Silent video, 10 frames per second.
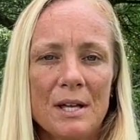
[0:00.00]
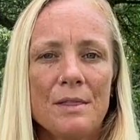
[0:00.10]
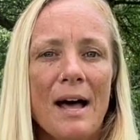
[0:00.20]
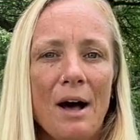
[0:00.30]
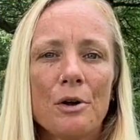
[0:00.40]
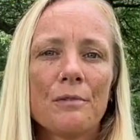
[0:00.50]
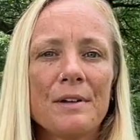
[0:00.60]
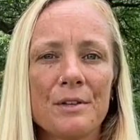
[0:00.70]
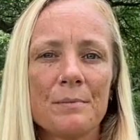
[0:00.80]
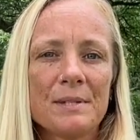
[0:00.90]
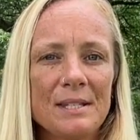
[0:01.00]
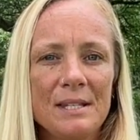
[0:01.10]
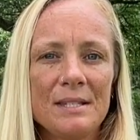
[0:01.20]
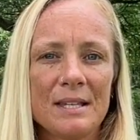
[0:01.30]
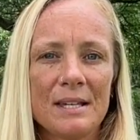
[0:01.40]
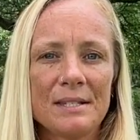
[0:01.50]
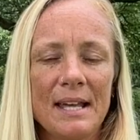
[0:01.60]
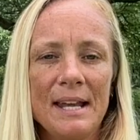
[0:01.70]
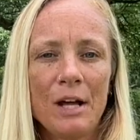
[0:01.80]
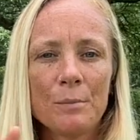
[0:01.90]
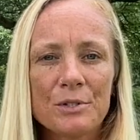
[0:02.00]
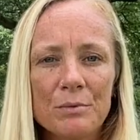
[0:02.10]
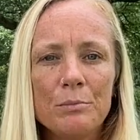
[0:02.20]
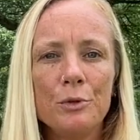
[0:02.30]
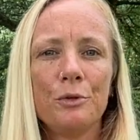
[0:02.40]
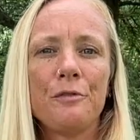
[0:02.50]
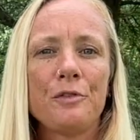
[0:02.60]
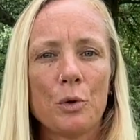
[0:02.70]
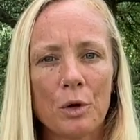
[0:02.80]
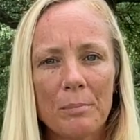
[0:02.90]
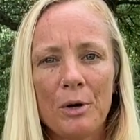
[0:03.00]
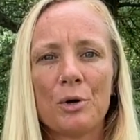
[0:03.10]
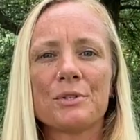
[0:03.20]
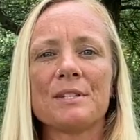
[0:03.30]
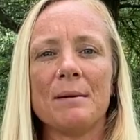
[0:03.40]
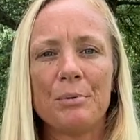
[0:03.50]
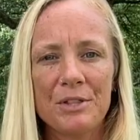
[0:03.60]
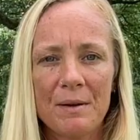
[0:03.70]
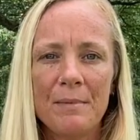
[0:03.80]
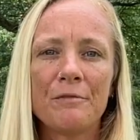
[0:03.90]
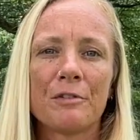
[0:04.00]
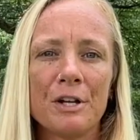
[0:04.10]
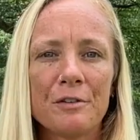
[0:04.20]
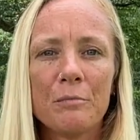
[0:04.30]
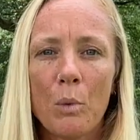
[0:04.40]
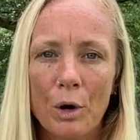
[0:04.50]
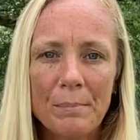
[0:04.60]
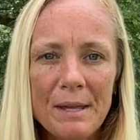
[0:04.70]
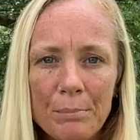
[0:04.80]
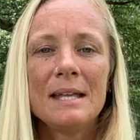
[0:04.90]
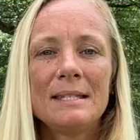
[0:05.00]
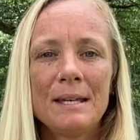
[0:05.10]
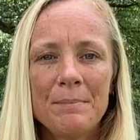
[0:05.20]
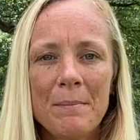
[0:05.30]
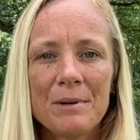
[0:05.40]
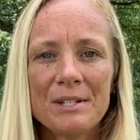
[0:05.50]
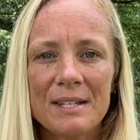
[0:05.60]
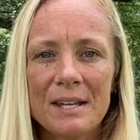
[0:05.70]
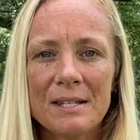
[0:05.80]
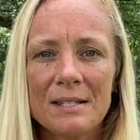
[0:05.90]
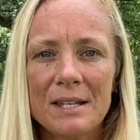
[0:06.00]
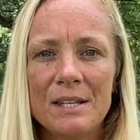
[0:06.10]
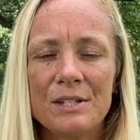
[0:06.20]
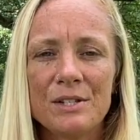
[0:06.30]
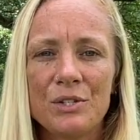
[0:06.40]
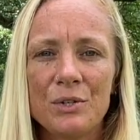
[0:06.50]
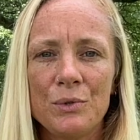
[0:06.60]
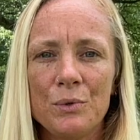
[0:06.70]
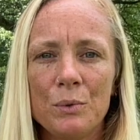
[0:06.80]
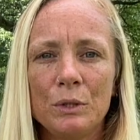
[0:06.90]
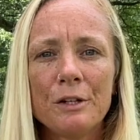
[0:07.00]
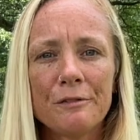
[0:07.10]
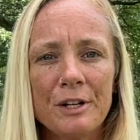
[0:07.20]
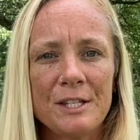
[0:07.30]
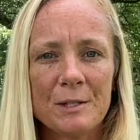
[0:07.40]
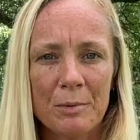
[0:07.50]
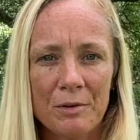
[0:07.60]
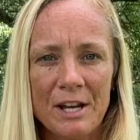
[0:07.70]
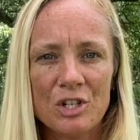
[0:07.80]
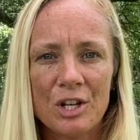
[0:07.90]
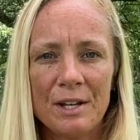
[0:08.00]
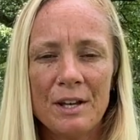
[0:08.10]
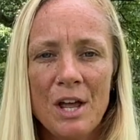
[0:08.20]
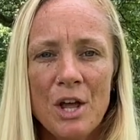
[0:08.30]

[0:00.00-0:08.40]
The algorithm sees this and helps to move your posts and put them in front of more people. Tip number 6 is to look for inspiration.